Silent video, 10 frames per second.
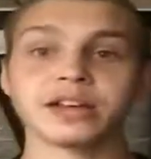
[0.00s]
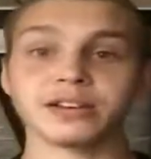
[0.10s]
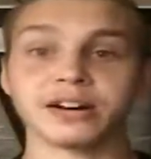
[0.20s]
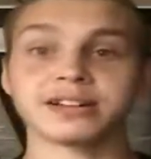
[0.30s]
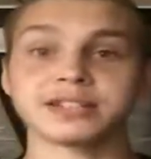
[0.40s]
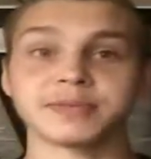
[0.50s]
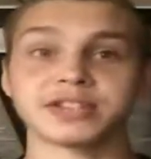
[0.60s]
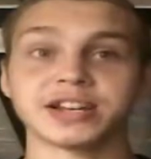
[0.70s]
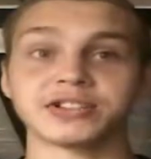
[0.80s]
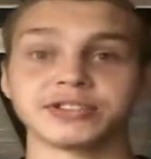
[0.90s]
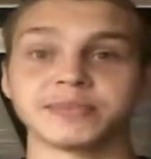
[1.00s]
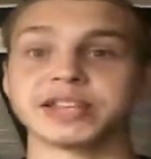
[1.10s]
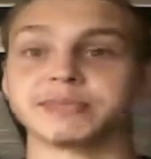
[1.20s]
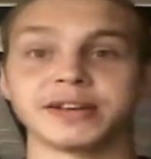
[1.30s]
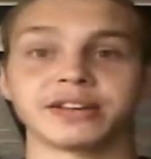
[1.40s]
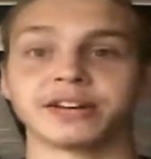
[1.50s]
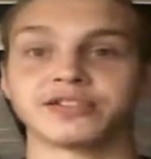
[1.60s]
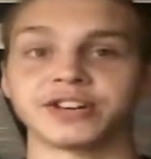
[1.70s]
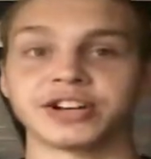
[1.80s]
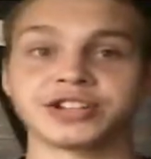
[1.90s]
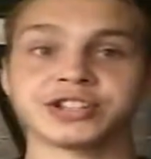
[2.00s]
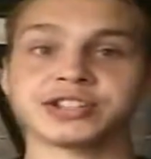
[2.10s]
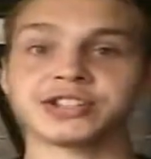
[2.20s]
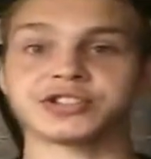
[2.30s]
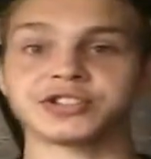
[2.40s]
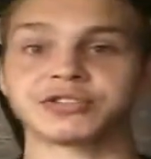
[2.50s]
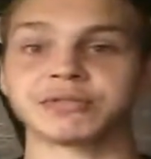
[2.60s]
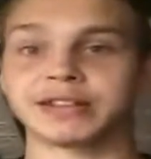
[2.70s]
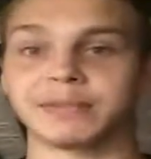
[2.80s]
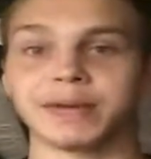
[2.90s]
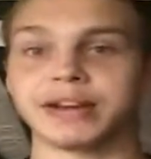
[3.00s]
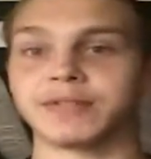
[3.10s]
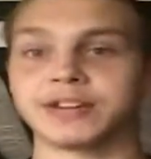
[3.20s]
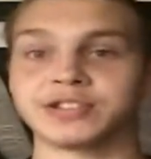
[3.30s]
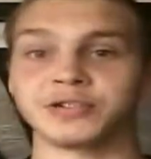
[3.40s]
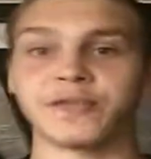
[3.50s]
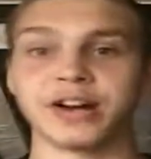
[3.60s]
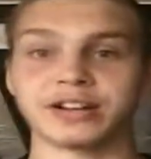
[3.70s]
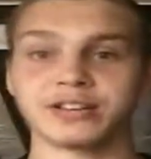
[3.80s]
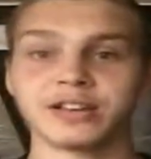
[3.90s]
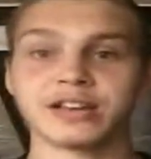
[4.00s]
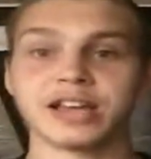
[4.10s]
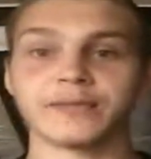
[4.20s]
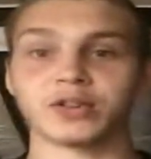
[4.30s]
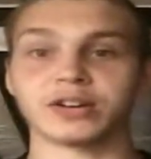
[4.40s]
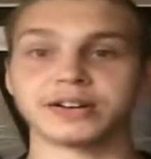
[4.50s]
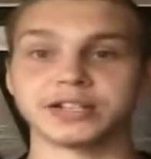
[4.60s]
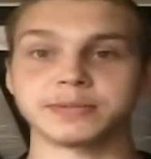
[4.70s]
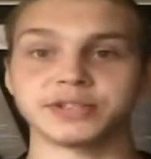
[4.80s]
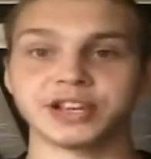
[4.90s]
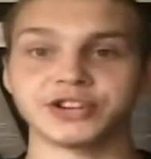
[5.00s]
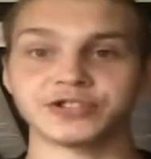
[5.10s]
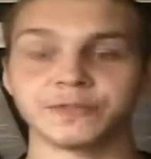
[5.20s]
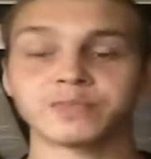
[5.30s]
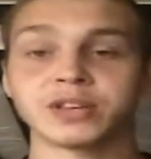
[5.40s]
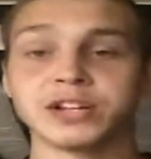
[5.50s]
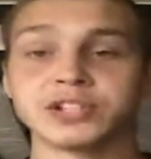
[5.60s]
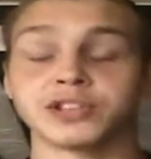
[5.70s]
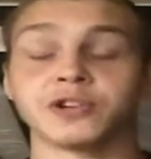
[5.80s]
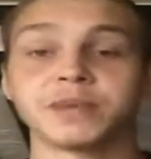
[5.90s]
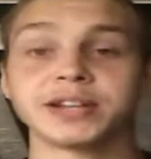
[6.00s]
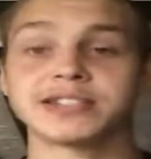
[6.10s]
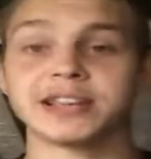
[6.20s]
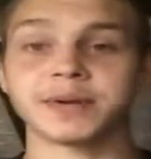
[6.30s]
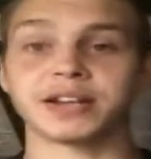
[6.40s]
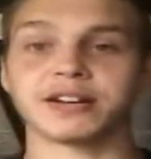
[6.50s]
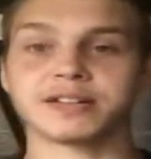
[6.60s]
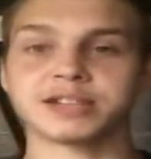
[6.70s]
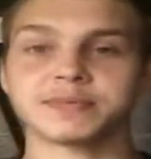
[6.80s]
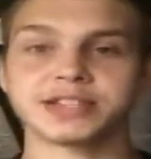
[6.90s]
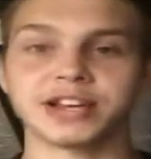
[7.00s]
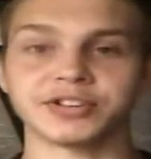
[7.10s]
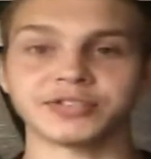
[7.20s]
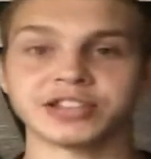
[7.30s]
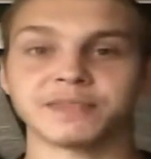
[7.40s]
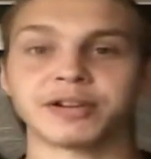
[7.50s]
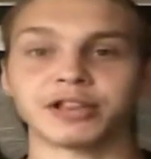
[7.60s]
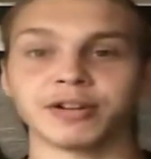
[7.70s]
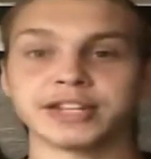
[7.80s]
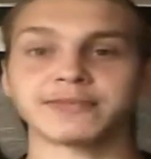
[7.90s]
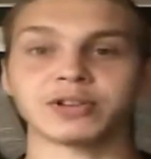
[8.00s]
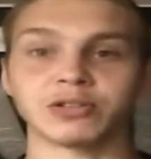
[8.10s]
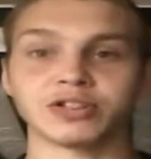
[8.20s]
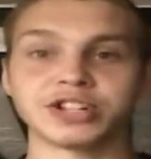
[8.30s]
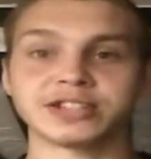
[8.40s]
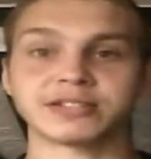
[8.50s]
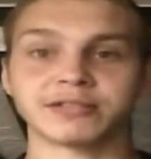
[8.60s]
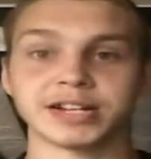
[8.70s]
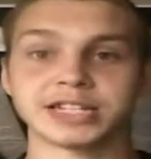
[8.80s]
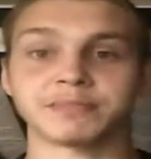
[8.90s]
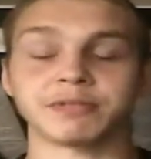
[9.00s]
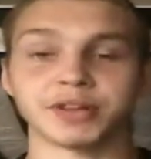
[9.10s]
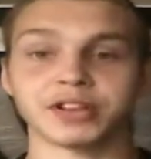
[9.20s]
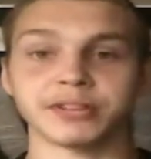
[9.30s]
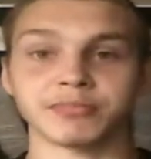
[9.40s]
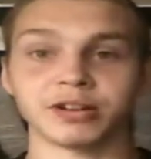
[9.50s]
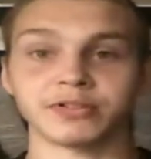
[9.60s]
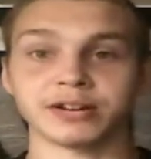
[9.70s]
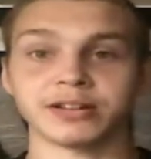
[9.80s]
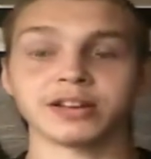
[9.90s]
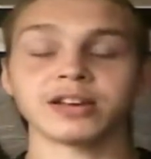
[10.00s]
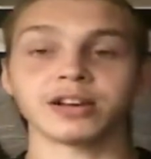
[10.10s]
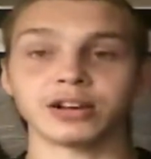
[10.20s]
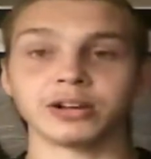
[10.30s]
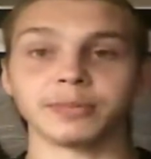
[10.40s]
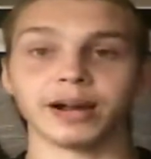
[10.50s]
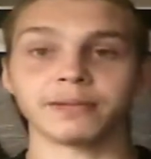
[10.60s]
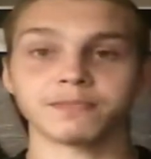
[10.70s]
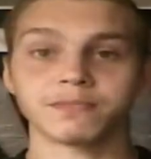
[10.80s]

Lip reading: non-dispensationalism has many contradictions. These are just three of the many ones you'll find if you're non-dispensational. So don't be deceived by non-dispensationalism. May the grace of our Lord Jesus Christ be with all the brethren. Goodbye.